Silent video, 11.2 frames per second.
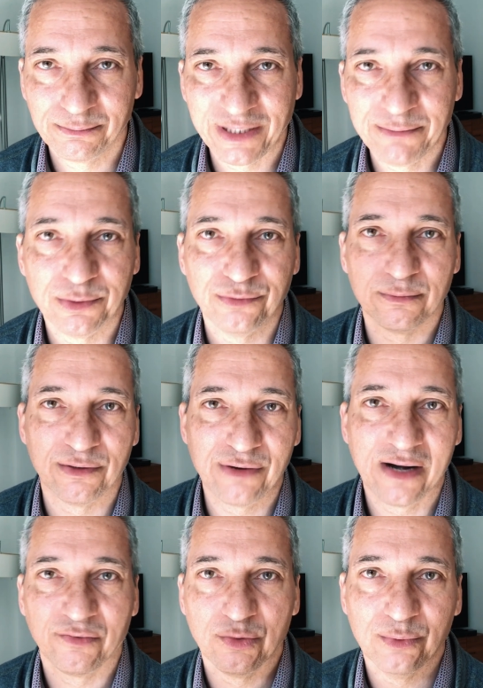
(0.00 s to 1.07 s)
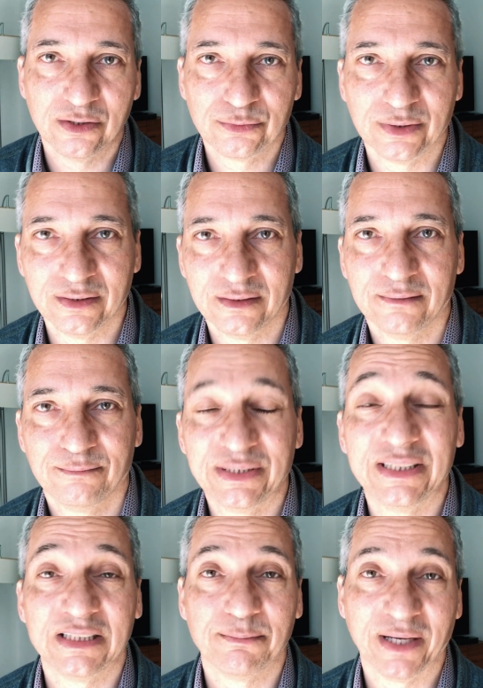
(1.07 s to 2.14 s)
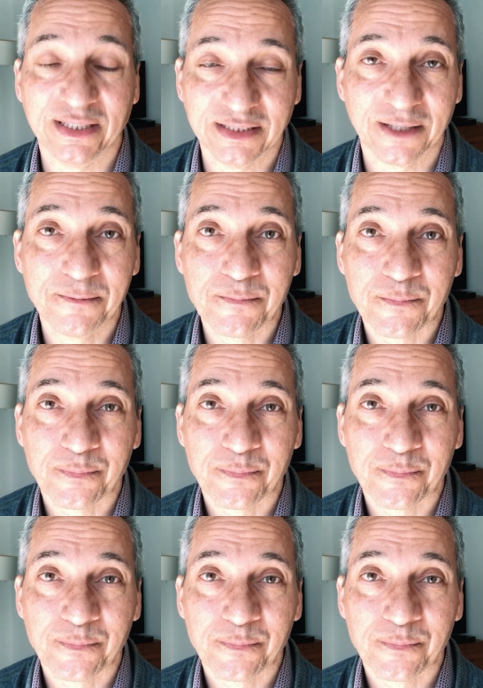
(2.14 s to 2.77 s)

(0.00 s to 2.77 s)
People from around the world were participating.